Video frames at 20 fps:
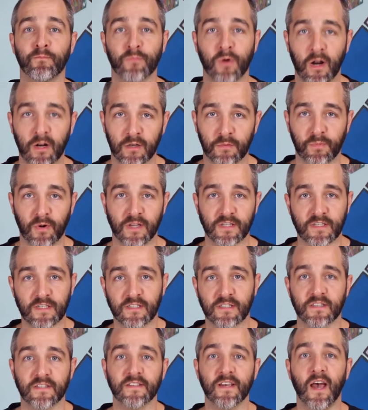product and process
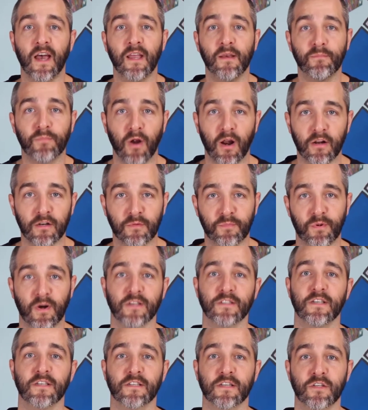design, product and
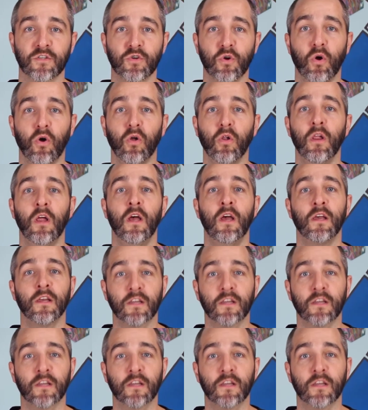process control,